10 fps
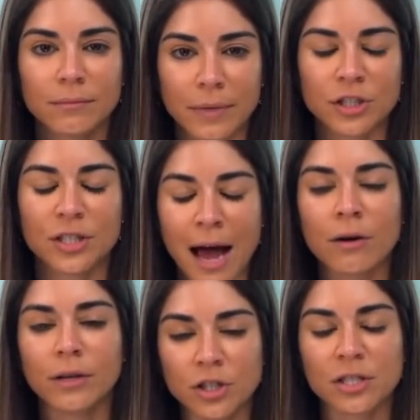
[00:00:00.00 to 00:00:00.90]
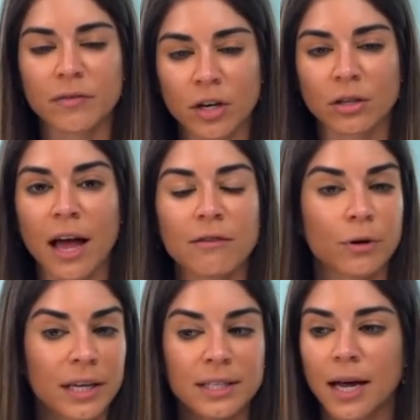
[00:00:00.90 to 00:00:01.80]
and she's out and she's living her life, or
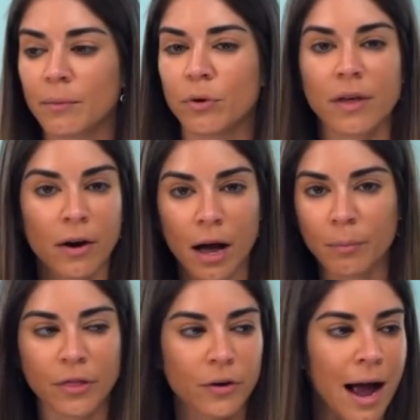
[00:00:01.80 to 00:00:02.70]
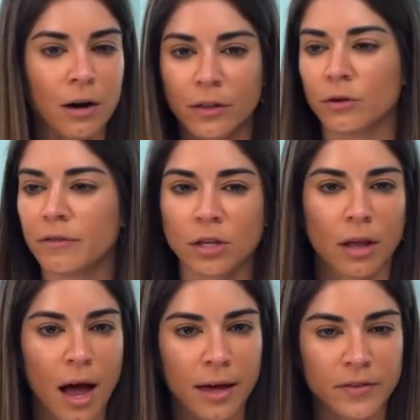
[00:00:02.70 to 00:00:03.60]
he's up, or they're up and they're out and they're living their
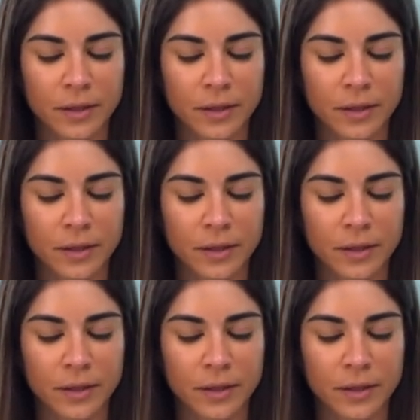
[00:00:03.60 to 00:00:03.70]
lives.